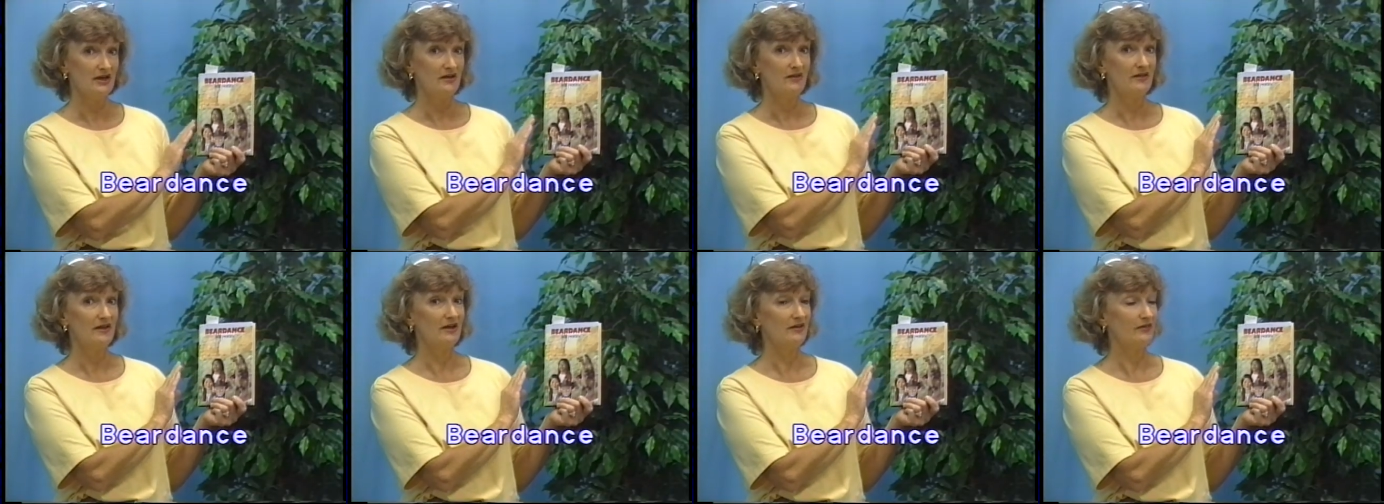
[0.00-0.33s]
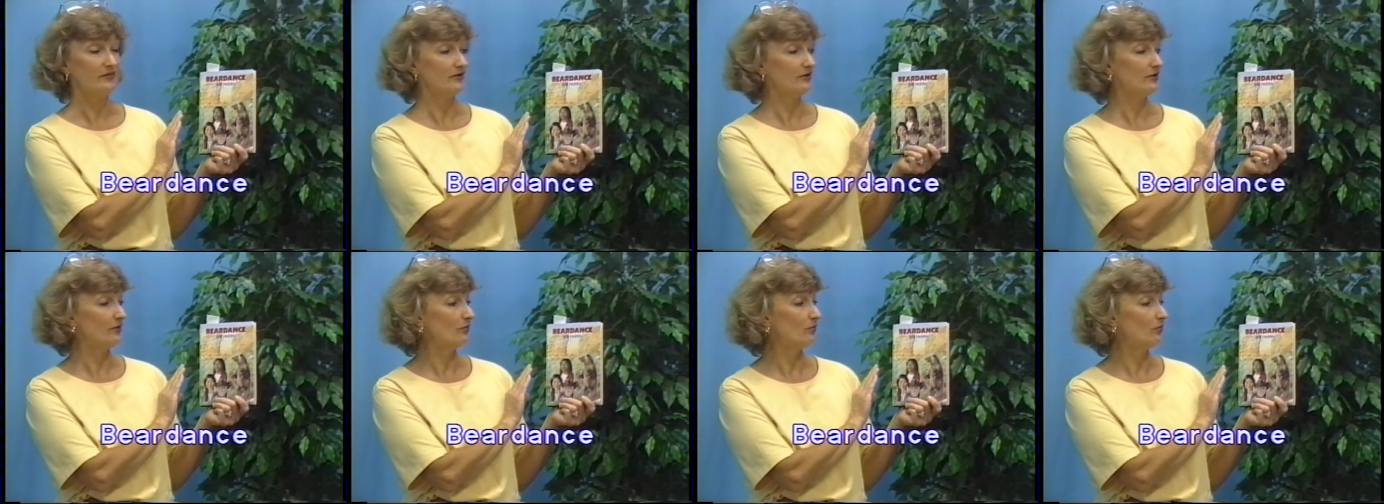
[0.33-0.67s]
that
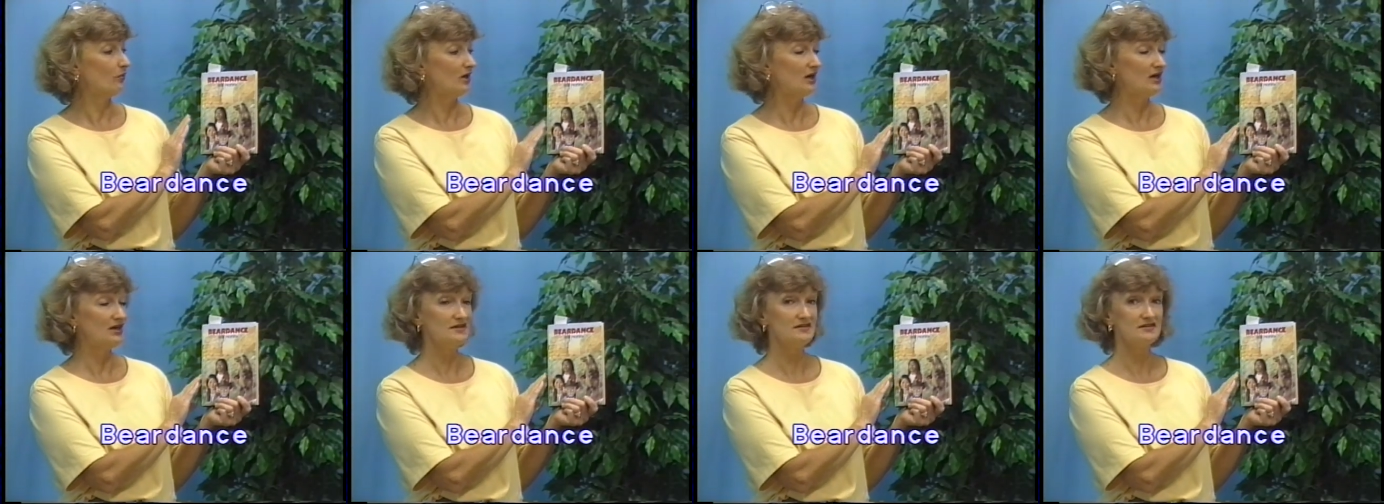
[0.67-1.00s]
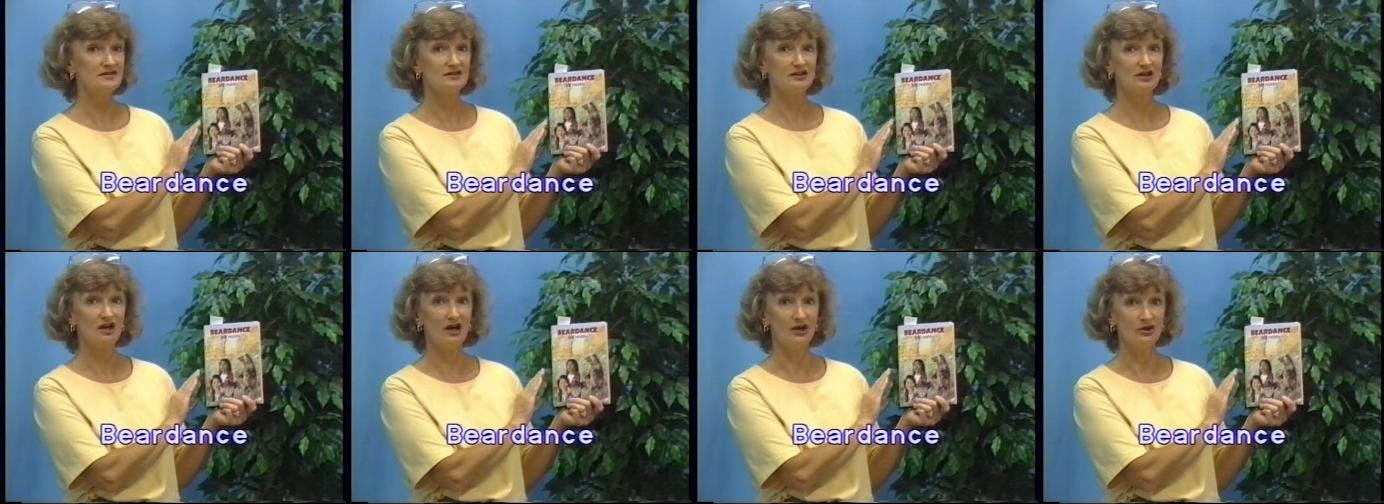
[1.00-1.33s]
there
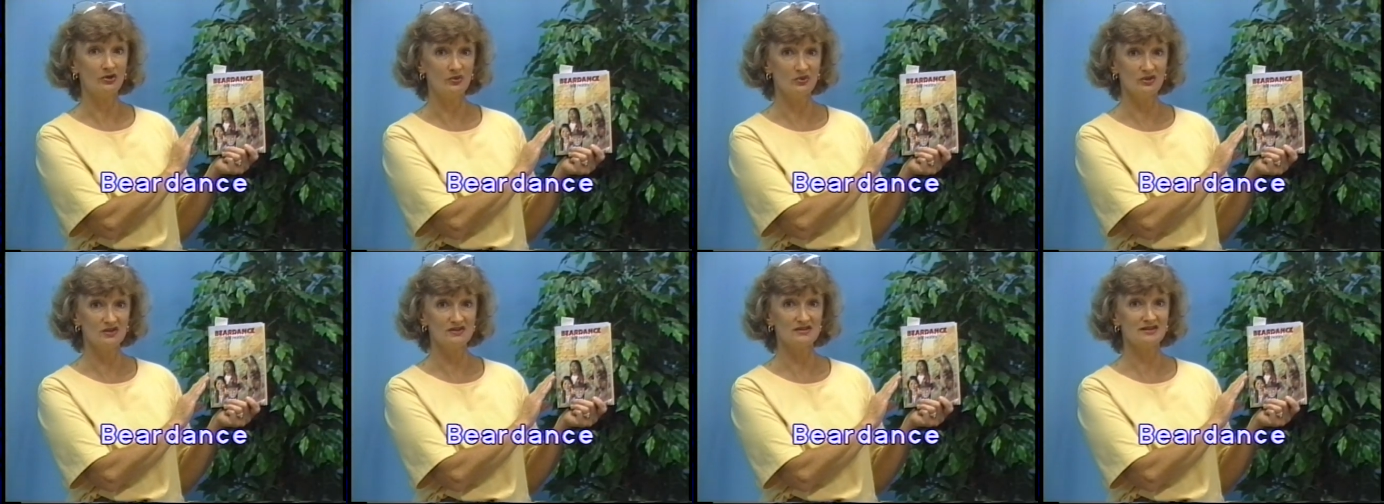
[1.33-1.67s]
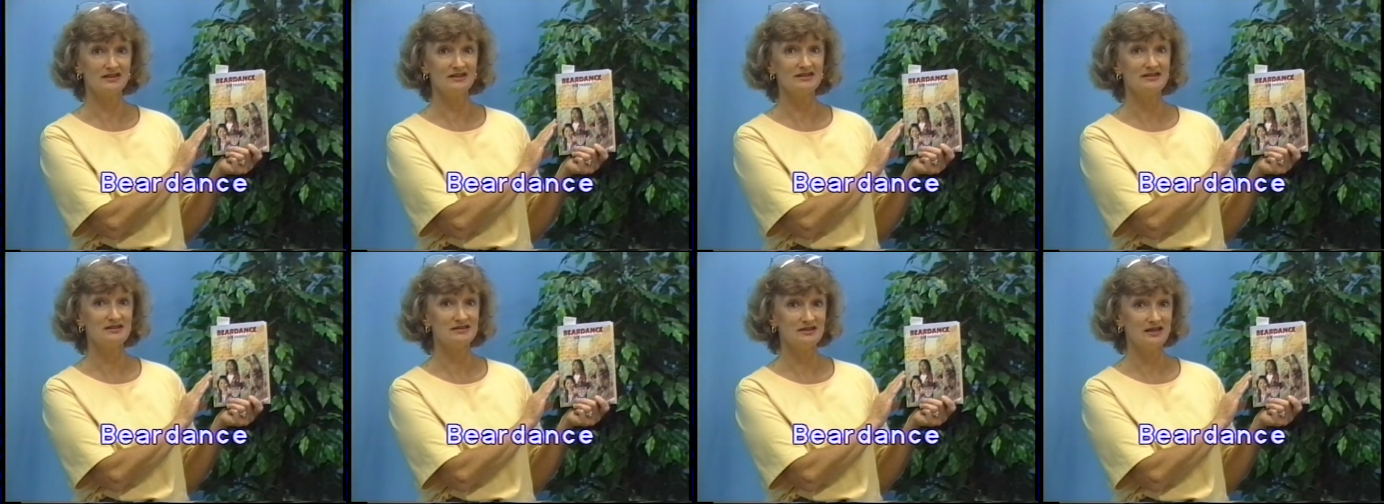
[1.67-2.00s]
was a
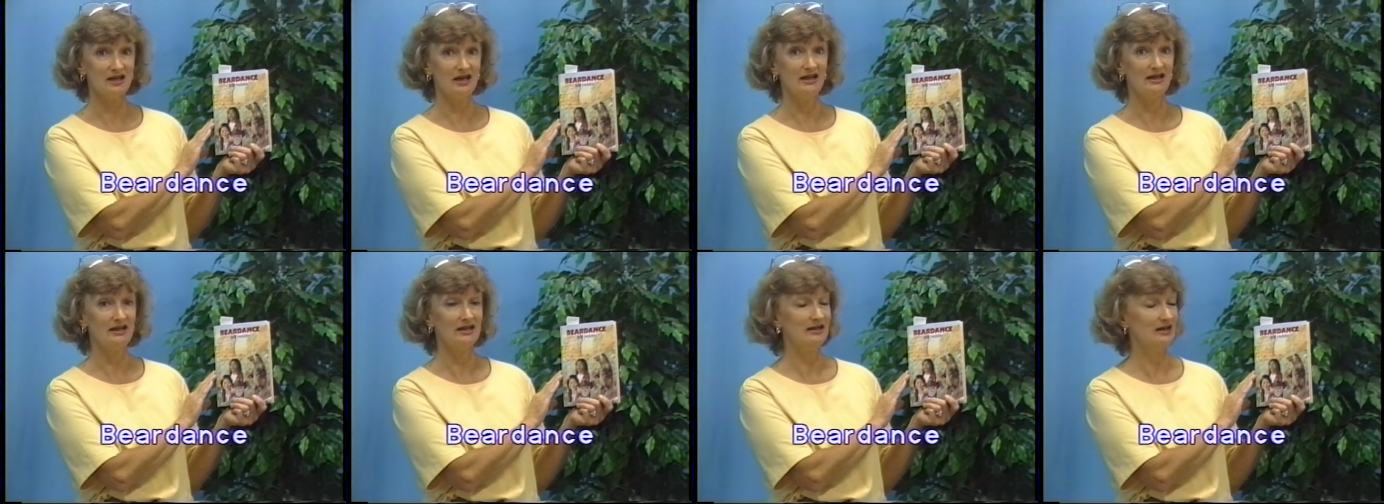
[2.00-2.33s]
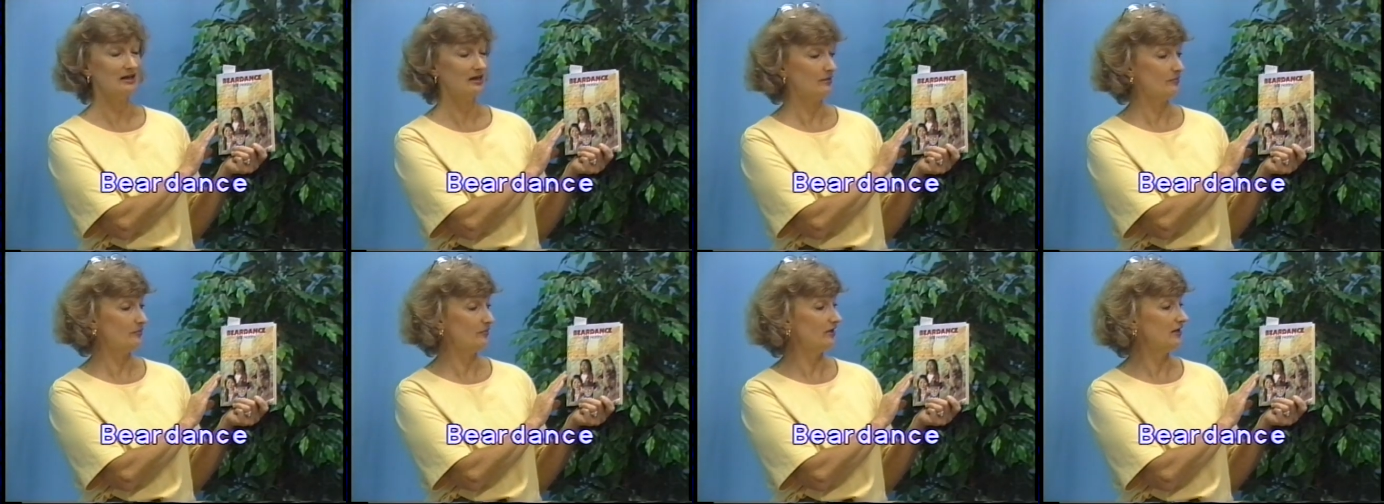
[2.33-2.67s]
grizzly sighting
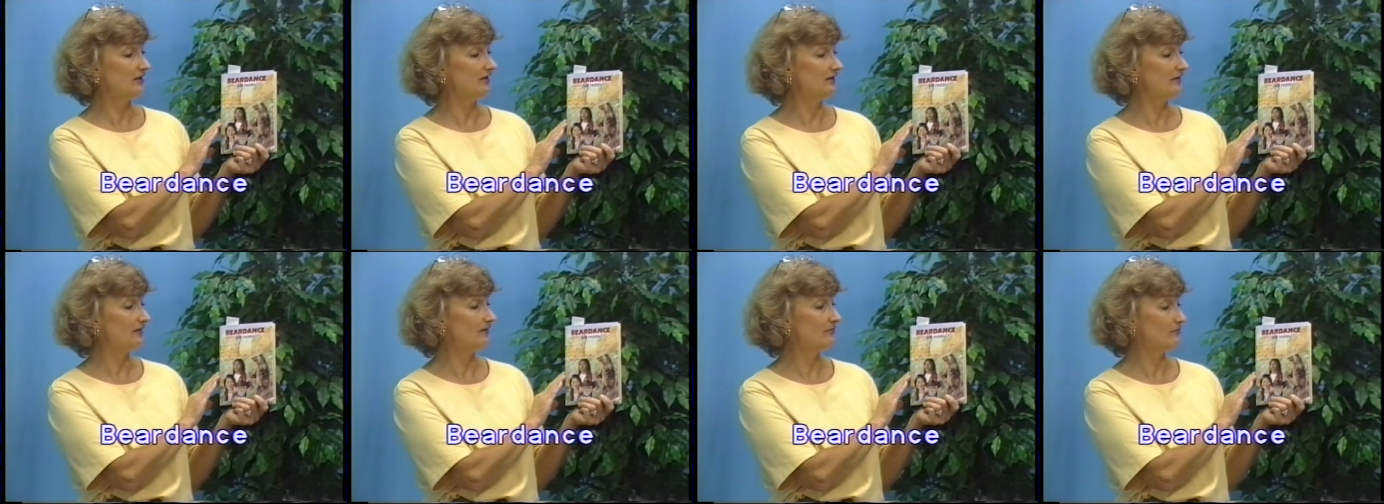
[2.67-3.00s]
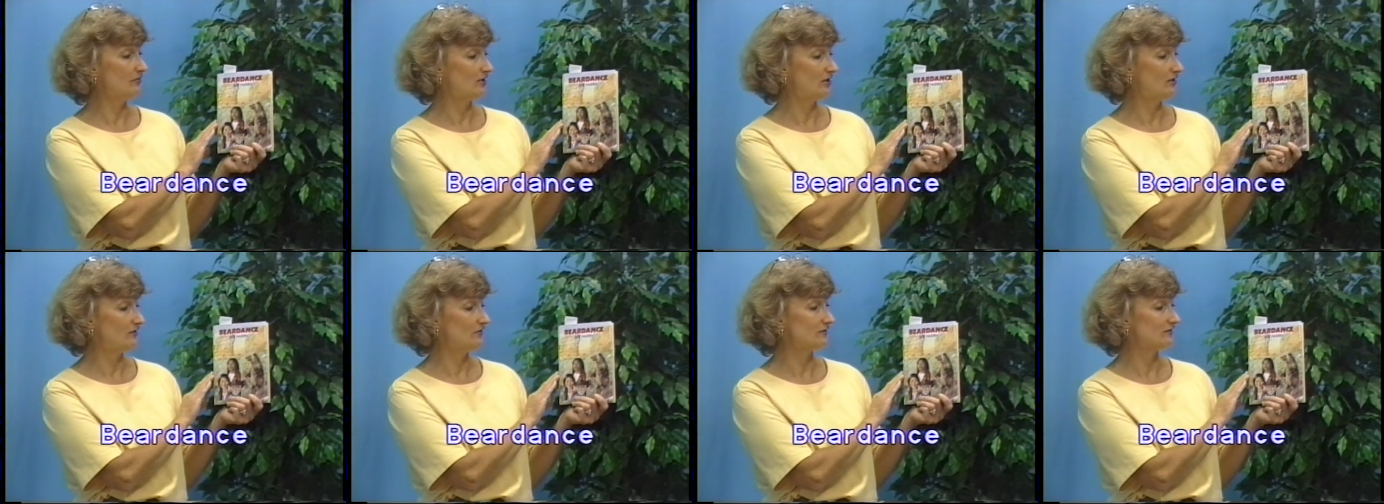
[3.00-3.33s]
up in the
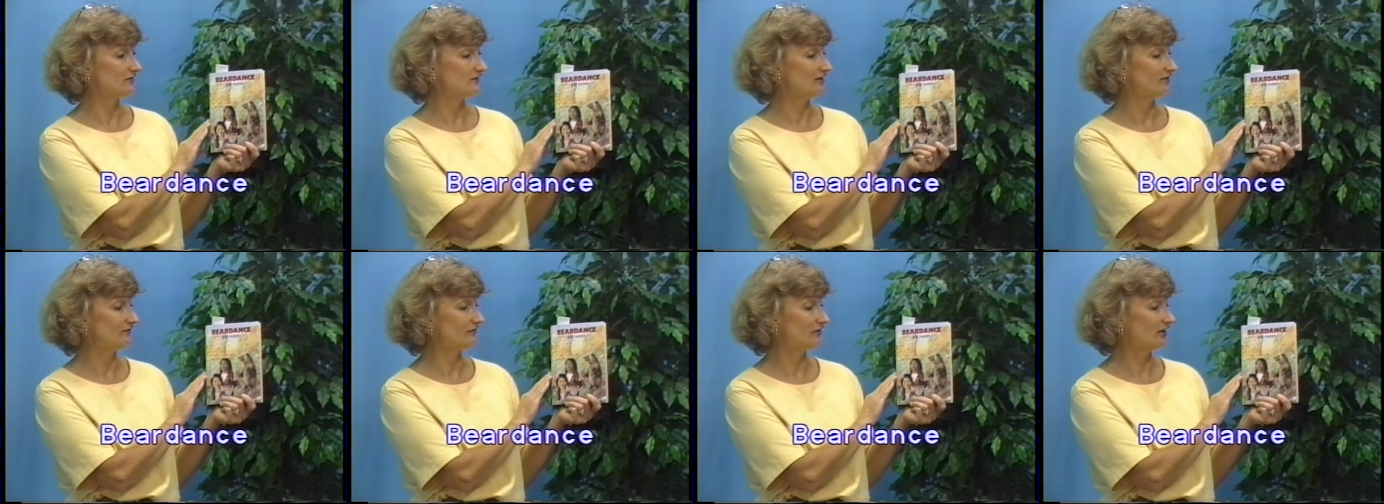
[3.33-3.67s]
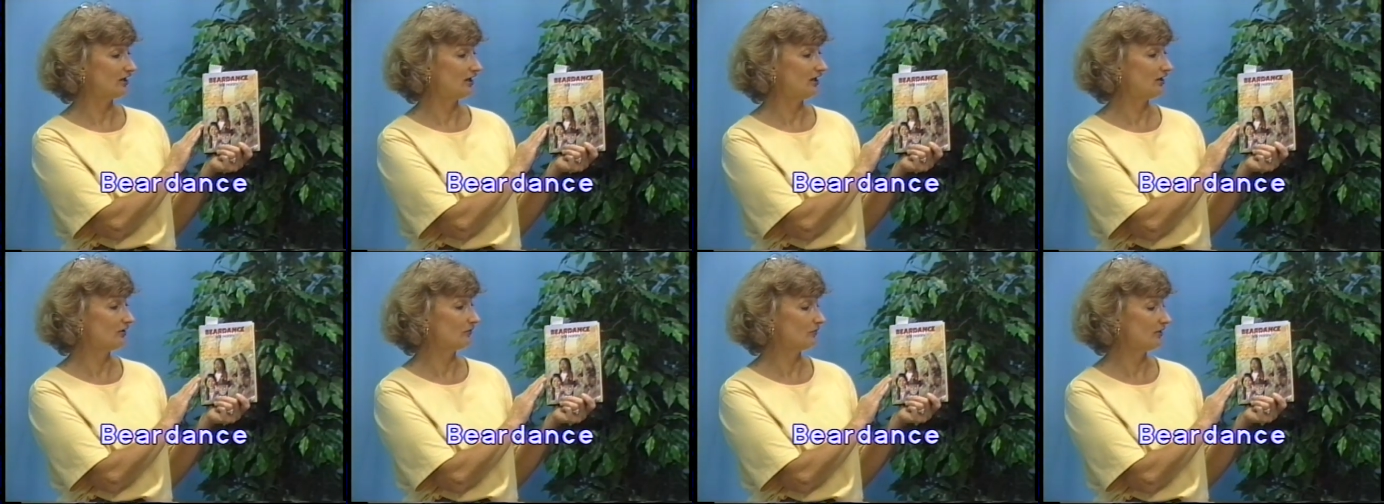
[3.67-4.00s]
mountains of
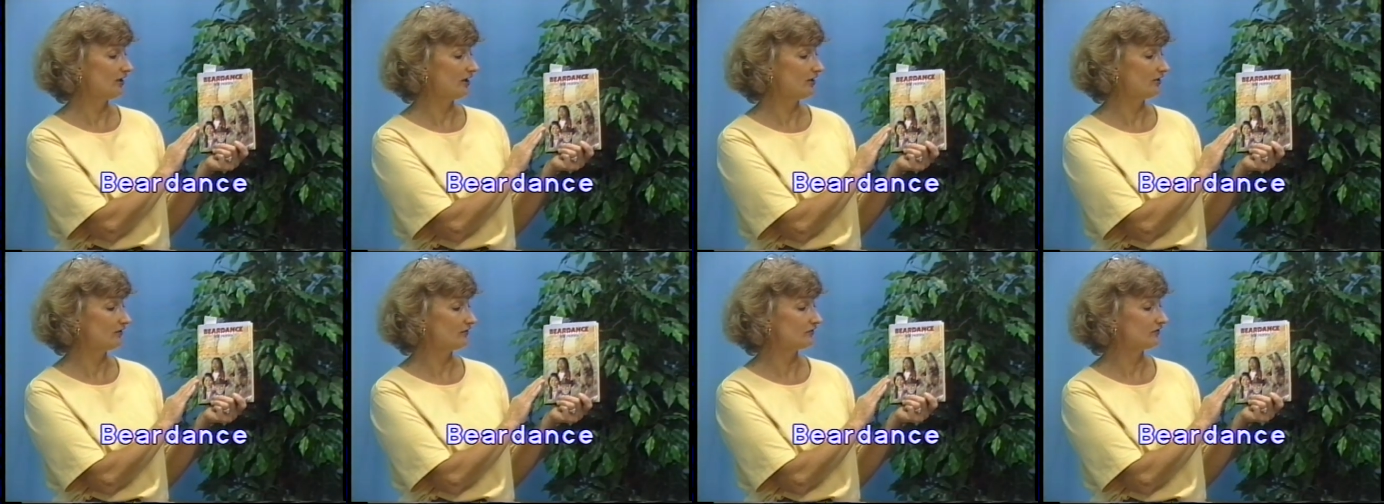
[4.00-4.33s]
Colorado.